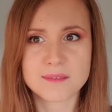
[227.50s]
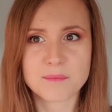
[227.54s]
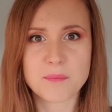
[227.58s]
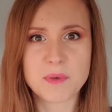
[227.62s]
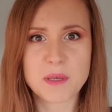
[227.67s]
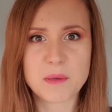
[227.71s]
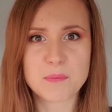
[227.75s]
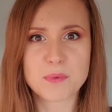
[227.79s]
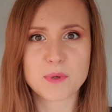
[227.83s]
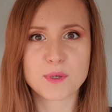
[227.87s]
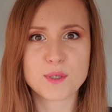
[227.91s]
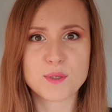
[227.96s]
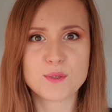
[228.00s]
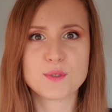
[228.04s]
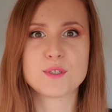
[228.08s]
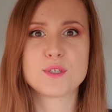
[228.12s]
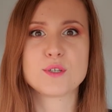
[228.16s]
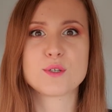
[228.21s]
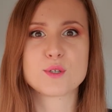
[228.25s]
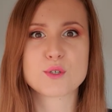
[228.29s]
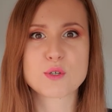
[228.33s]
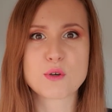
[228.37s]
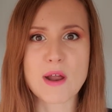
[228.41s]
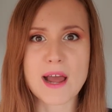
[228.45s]
People use
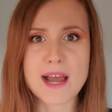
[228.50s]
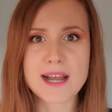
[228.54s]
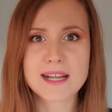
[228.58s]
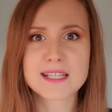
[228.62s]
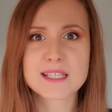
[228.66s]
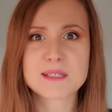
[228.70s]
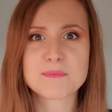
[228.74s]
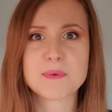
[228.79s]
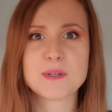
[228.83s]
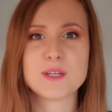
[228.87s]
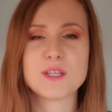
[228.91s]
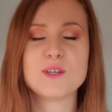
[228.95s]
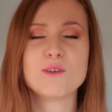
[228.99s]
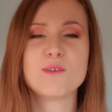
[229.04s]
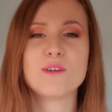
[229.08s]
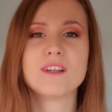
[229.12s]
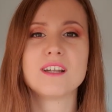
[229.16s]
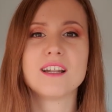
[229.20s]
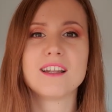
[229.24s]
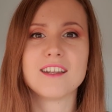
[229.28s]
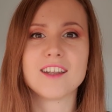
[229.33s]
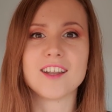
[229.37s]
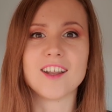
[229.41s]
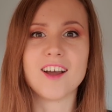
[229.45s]
attract, but
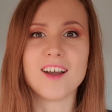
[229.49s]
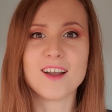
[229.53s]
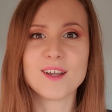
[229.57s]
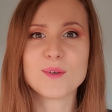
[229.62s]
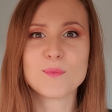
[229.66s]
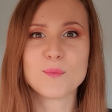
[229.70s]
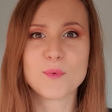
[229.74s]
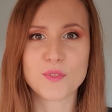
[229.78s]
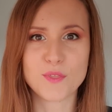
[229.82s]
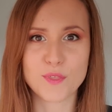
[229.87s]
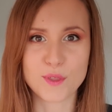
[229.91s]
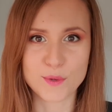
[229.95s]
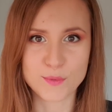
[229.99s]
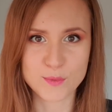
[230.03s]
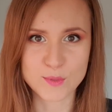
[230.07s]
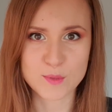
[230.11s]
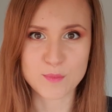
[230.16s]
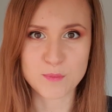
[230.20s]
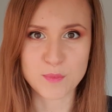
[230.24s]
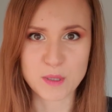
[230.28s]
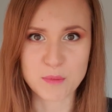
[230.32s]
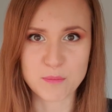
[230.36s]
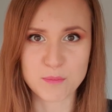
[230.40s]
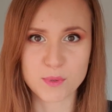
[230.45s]
you'll align with those
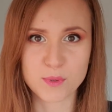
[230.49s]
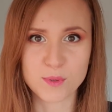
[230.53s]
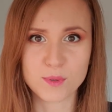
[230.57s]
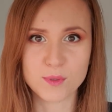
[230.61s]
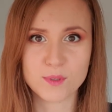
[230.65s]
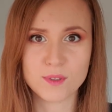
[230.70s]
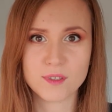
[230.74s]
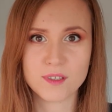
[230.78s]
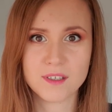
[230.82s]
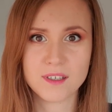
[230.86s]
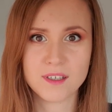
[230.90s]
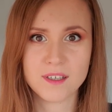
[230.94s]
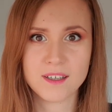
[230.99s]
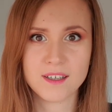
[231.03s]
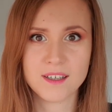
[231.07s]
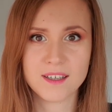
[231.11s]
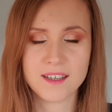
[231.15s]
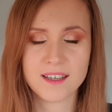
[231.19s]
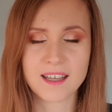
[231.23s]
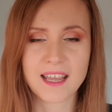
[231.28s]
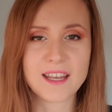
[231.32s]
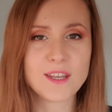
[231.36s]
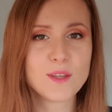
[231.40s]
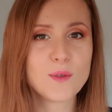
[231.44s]
people.
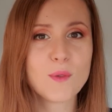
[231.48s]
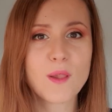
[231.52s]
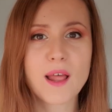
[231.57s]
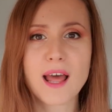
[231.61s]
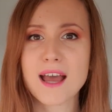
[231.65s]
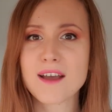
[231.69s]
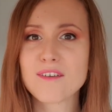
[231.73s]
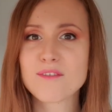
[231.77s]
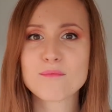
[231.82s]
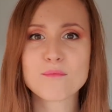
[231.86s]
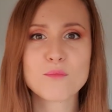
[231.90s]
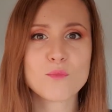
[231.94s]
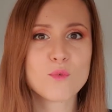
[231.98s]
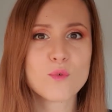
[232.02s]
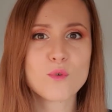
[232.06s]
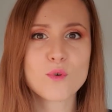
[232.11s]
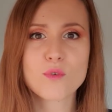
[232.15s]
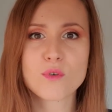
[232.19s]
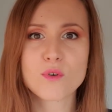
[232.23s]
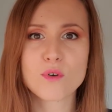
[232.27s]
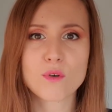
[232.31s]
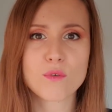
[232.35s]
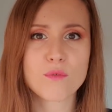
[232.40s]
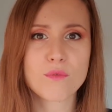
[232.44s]
And you'll have
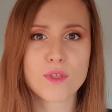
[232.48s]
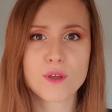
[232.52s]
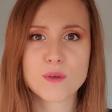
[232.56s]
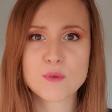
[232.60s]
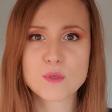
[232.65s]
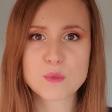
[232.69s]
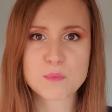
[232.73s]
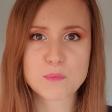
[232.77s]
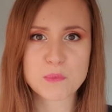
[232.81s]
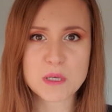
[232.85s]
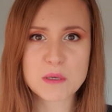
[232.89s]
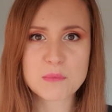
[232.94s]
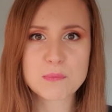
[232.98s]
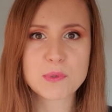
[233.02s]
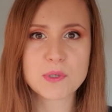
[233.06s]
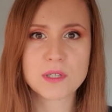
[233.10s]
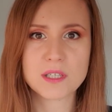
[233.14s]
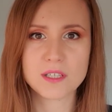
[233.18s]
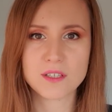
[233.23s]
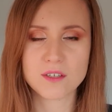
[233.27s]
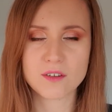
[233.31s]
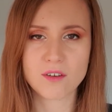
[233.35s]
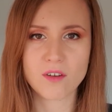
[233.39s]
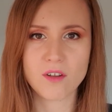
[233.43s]
more of those people
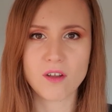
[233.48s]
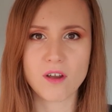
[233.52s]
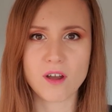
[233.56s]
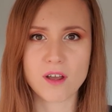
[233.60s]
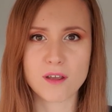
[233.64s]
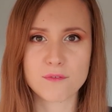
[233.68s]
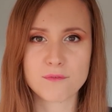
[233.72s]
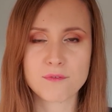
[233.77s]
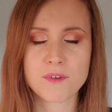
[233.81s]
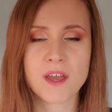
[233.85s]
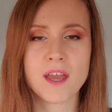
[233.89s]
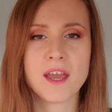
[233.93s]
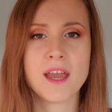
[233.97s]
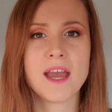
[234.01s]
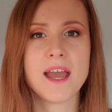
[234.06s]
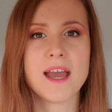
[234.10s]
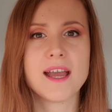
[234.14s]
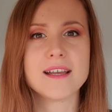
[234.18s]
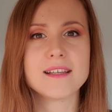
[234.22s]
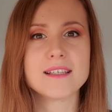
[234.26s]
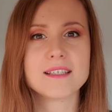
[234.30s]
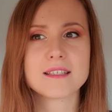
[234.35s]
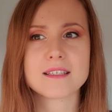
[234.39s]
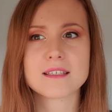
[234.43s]
in your life.
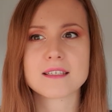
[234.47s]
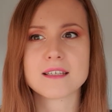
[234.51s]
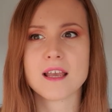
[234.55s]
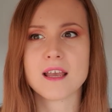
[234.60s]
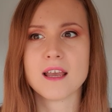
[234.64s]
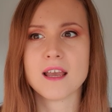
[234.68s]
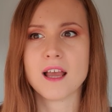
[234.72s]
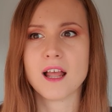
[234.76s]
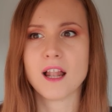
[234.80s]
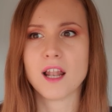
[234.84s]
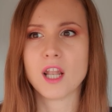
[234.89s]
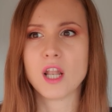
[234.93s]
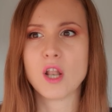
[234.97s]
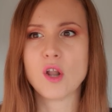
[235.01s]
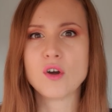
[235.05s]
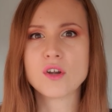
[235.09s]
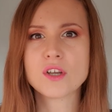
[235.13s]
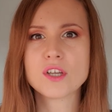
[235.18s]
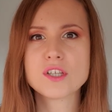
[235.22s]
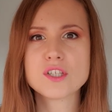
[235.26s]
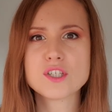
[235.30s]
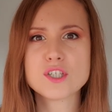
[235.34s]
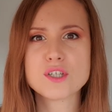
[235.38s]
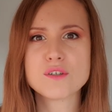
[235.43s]
As
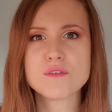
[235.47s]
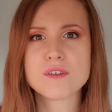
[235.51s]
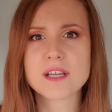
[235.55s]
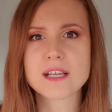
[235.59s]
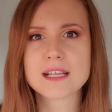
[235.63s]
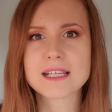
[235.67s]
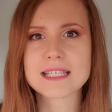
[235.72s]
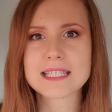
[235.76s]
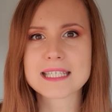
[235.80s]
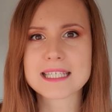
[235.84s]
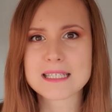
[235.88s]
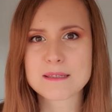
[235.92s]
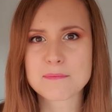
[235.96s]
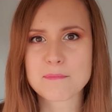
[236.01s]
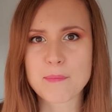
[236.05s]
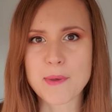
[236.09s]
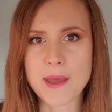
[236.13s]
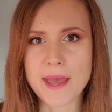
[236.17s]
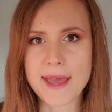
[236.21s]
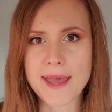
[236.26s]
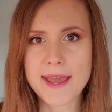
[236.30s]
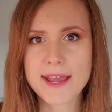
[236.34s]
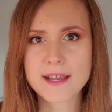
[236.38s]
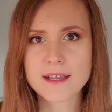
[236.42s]
long as you
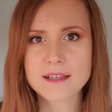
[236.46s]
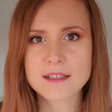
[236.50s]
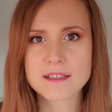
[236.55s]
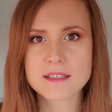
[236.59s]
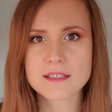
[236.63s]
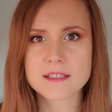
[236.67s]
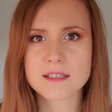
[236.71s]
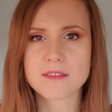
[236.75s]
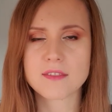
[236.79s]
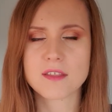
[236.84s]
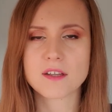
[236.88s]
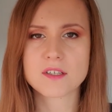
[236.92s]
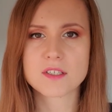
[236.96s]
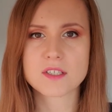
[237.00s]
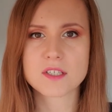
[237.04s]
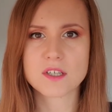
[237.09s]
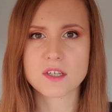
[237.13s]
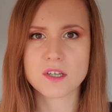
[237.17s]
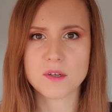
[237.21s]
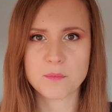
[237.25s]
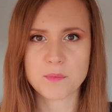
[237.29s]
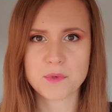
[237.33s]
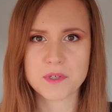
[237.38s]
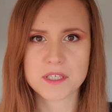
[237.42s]
expect there's
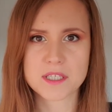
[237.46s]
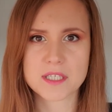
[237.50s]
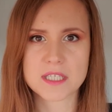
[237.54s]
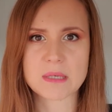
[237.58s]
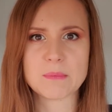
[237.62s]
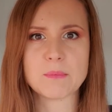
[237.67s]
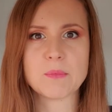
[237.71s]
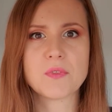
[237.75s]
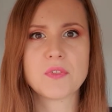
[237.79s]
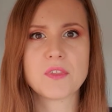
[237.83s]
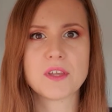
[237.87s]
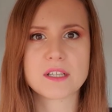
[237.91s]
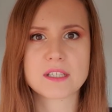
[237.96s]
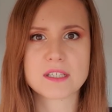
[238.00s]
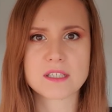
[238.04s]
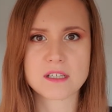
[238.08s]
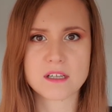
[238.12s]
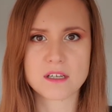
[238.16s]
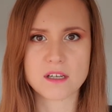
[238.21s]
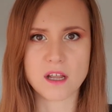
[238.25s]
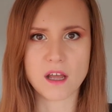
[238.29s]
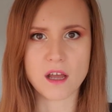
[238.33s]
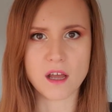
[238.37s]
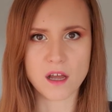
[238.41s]
going to be someone that's
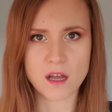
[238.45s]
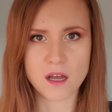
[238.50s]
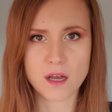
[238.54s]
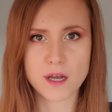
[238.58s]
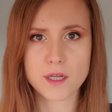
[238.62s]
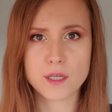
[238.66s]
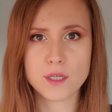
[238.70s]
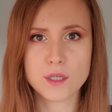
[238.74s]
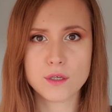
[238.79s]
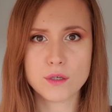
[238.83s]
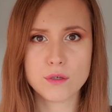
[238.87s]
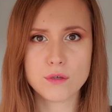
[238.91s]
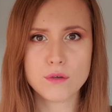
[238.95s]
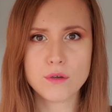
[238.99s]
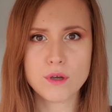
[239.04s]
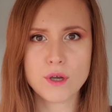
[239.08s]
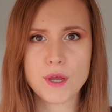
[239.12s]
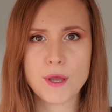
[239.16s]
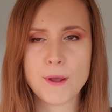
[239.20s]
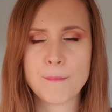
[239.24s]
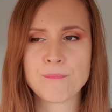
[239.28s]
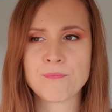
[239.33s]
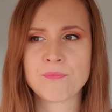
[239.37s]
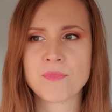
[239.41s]
going to hurt you,
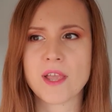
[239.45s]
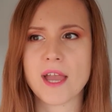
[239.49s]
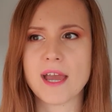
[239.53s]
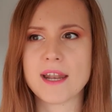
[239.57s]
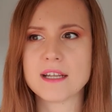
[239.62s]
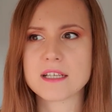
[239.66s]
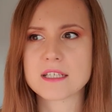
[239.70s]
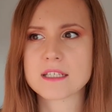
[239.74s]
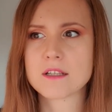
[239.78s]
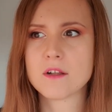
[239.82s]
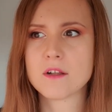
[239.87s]
and as